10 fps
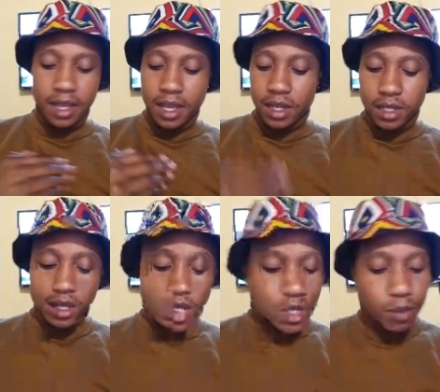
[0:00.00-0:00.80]
because
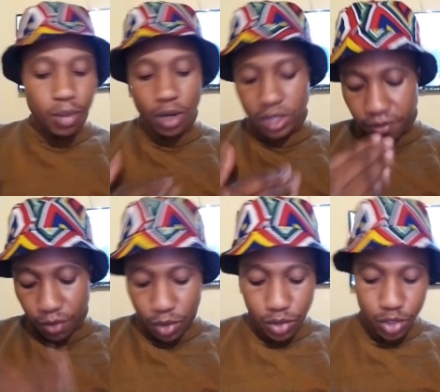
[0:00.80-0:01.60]
it is important
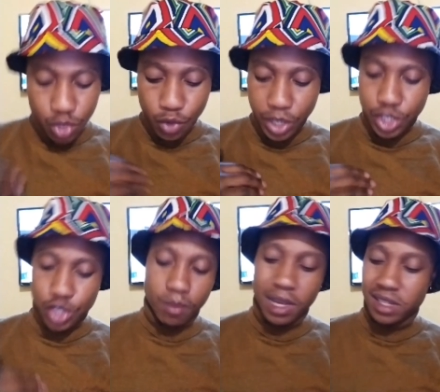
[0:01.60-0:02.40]
for you to stretch
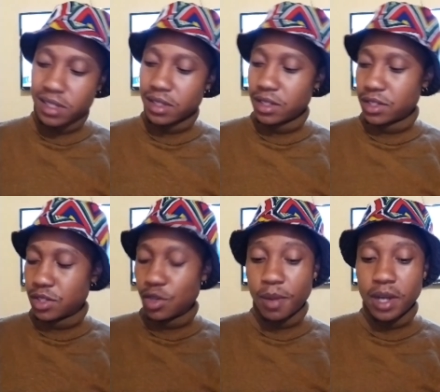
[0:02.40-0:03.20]
your muscles,
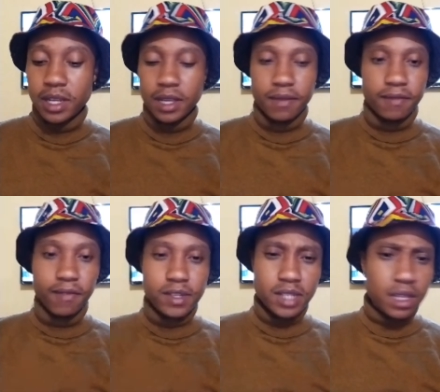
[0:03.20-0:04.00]
your body.
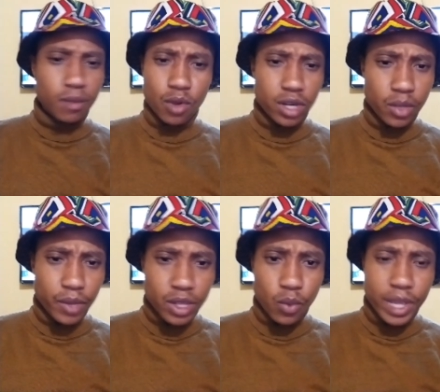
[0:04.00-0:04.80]
First thing in the morning
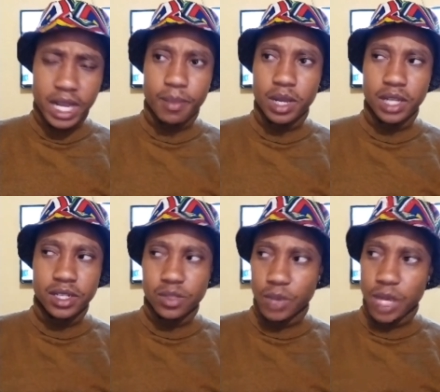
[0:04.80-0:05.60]
when you wake up, you can't
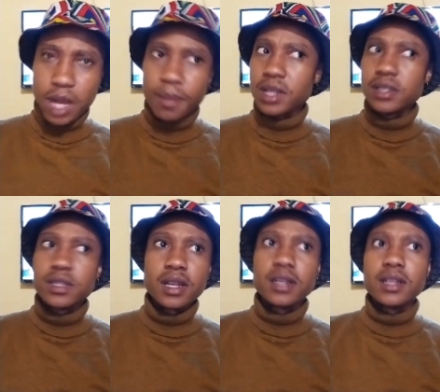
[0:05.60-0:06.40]
just wake up and then
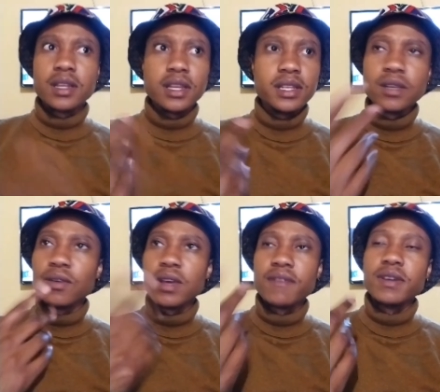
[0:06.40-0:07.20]
start eating
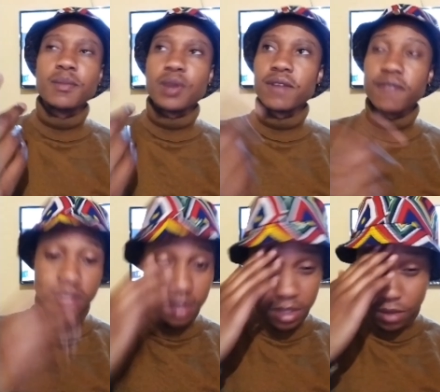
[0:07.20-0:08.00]
or having a
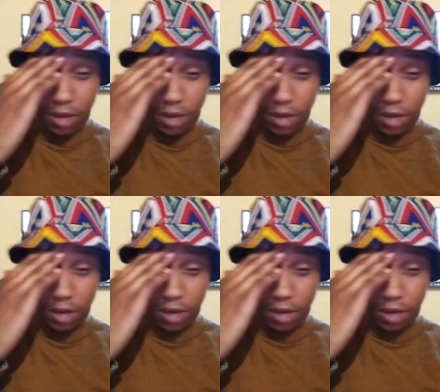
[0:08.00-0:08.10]
breakfast,